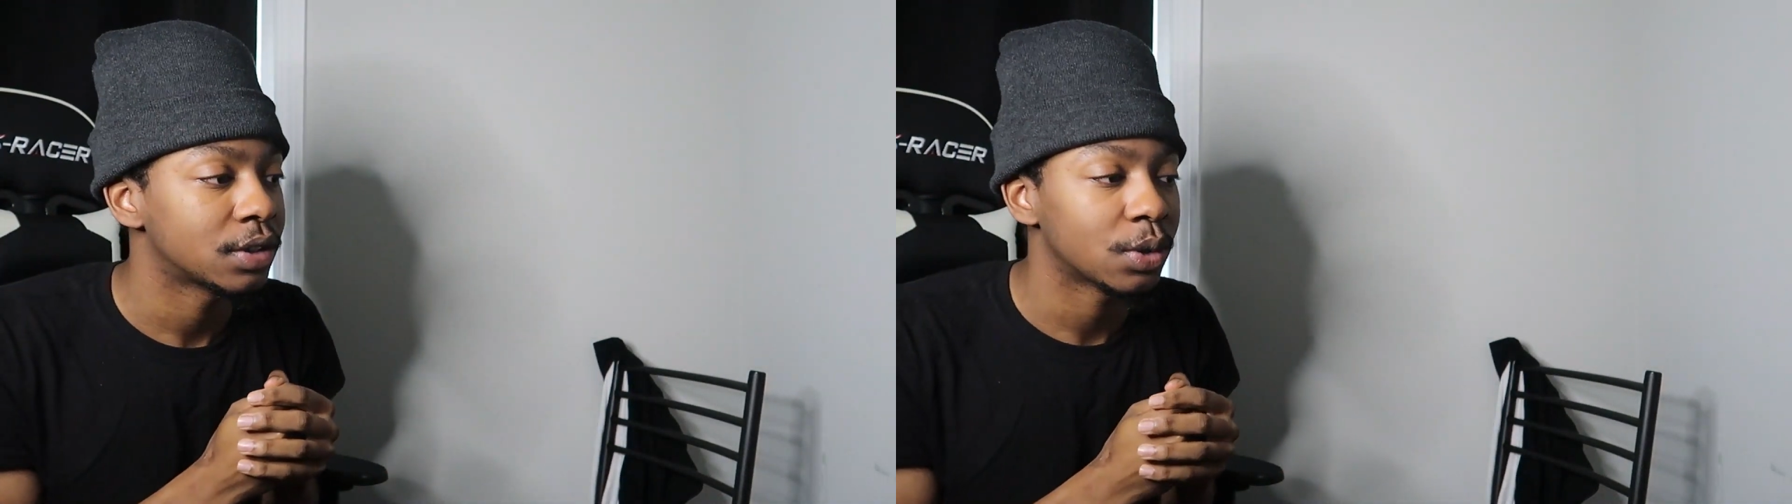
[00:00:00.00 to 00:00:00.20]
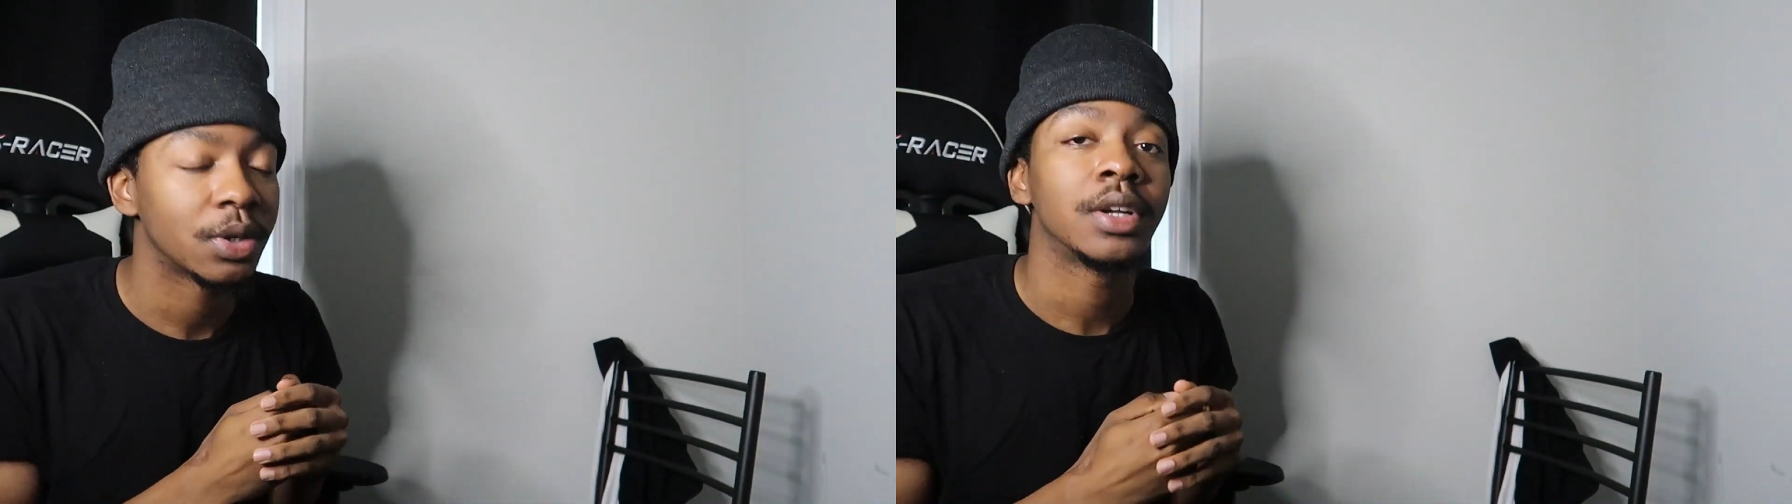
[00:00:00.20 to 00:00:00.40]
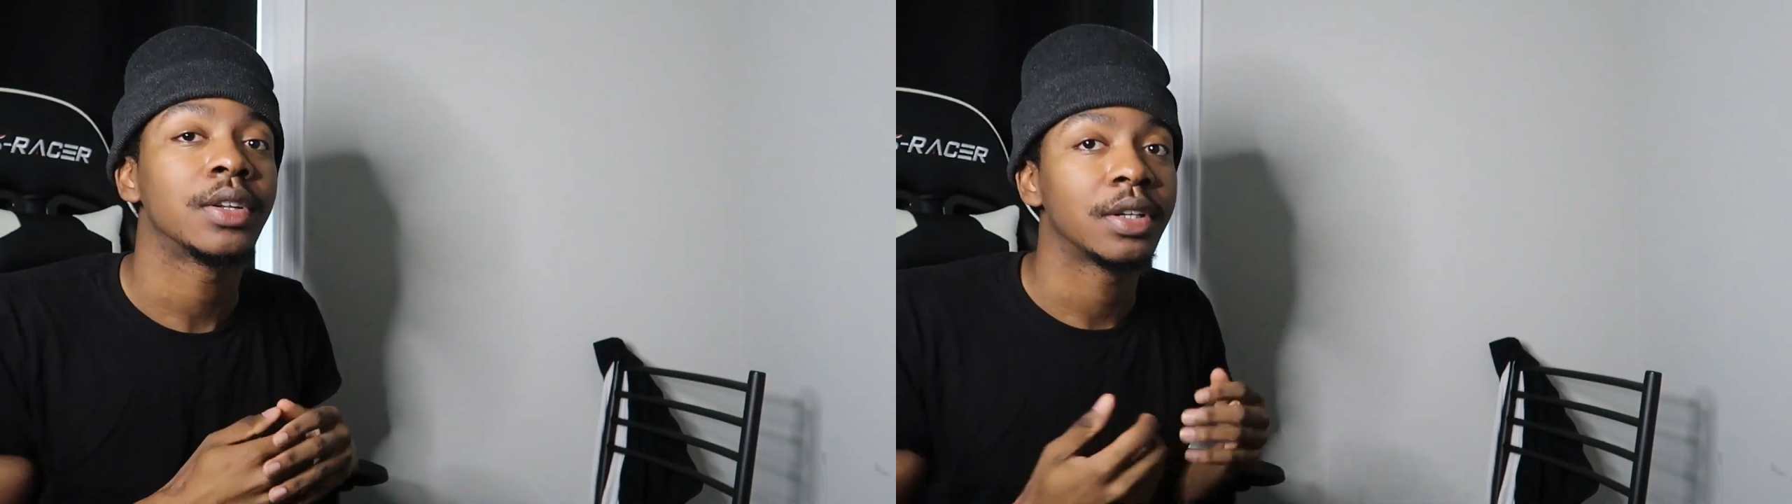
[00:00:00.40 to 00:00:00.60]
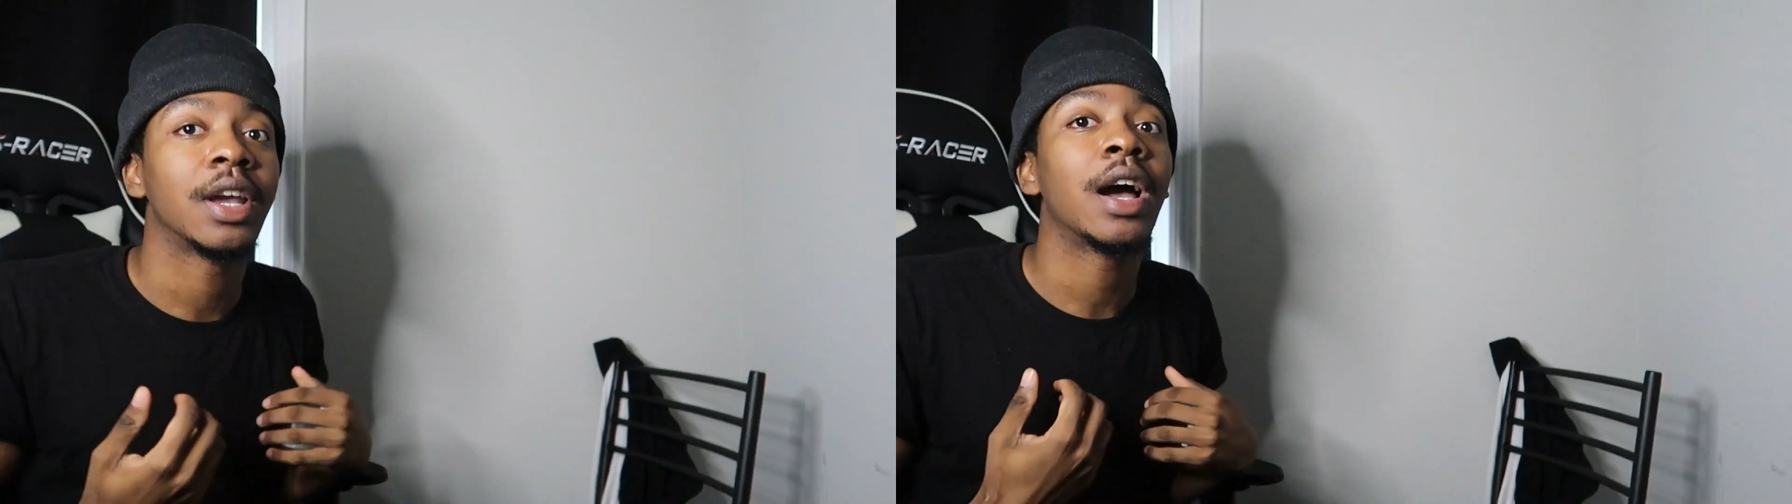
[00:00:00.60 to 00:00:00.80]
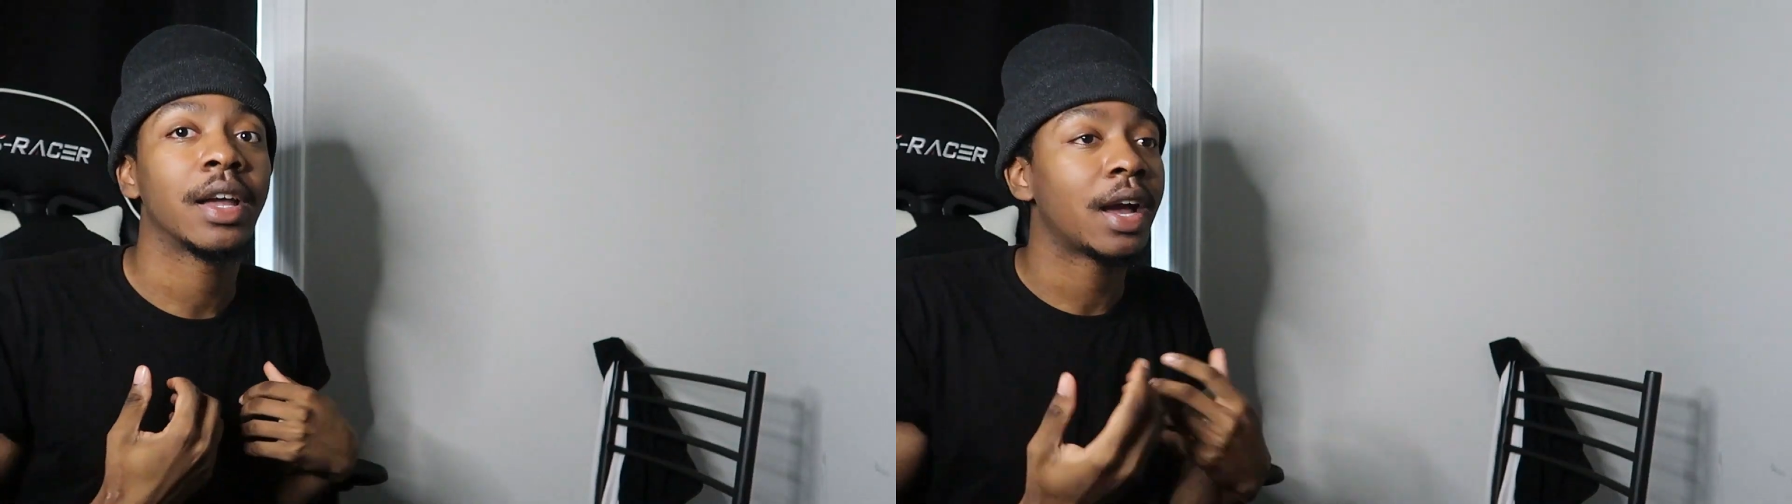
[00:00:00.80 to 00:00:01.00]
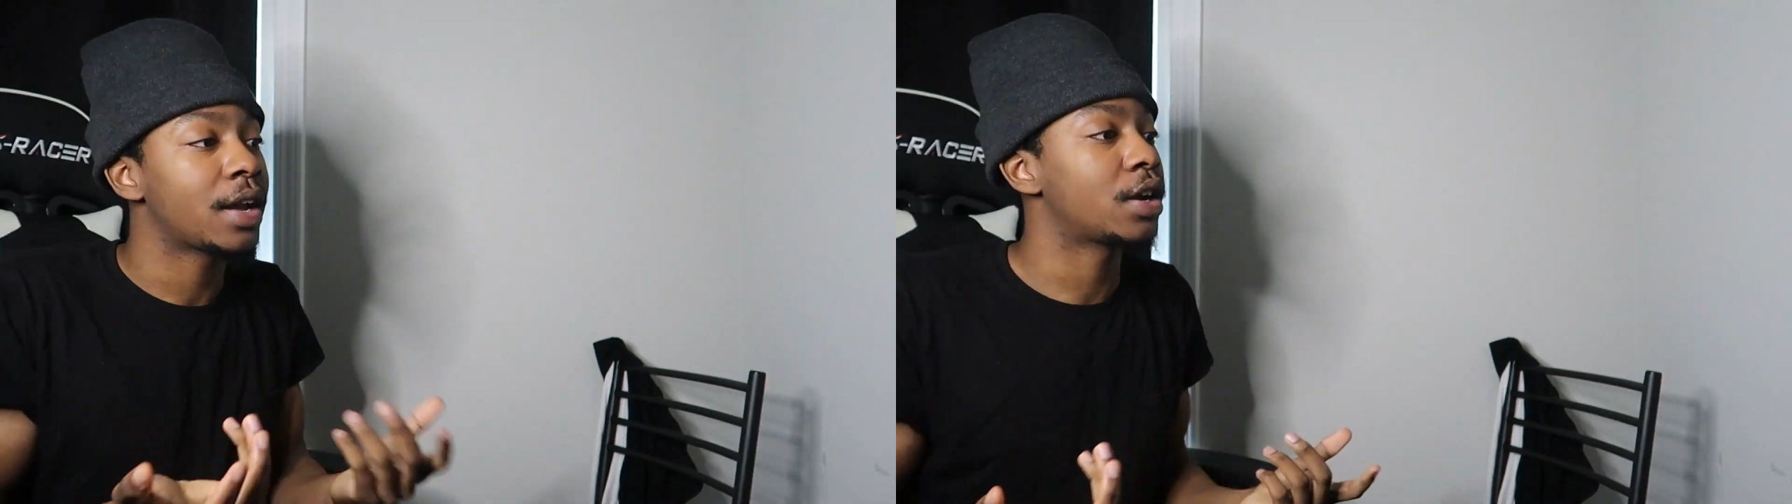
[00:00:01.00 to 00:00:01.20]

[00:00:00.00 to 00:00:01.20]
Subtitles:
So y'all